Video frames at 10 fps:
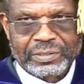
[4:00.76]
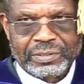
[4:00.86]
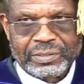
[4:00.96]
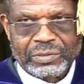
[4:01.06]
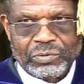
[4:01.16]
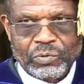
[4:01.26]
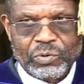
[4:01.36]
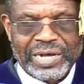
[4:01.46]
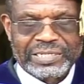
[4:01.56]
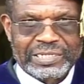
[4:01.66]
who
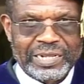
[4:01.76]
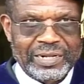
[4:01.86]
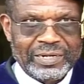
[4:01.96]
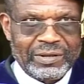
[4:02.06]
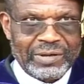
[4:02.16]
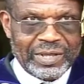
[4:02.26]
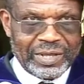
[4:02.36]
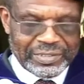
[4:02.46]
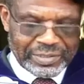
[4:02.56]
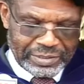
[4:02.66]
has held our
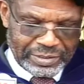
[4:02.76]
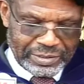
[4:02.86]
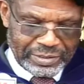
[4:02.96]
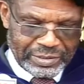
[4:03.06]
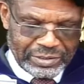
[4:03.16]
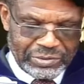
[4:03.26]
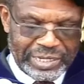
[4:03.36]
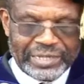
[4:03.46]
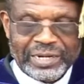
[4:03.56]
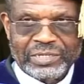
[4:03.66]
hand to get
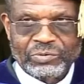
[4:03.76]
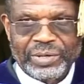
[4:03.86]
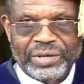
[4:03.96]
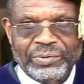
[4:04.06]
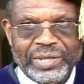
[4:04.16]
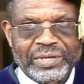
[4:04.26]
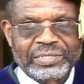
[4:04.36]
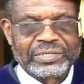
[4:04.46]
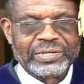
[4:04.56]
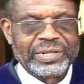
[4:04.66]
us where we are today.